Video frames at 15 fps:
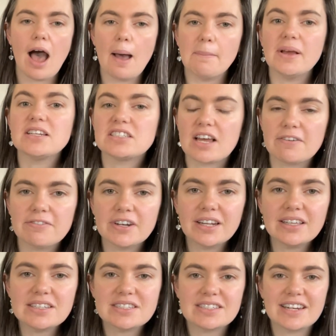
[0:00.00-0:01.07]
It
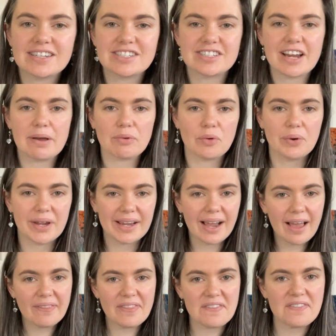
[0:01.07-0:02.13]
definitely stitched up
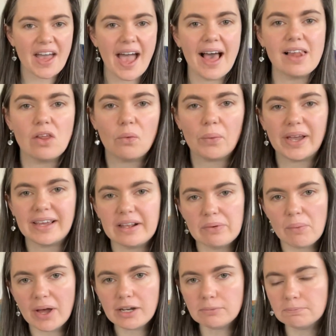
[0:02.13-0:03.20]
quicker than the Halloween
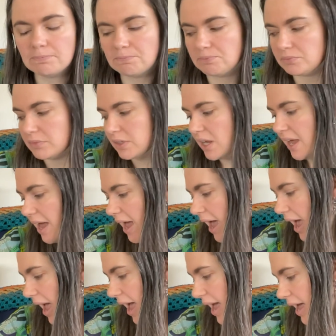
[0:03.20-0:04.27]
one.
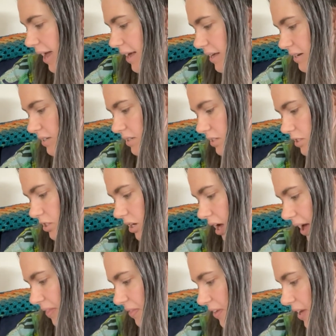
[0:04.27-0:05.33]
And
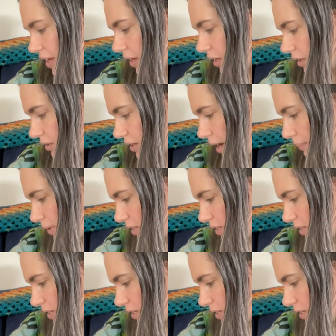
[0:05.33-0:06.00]
I think, how many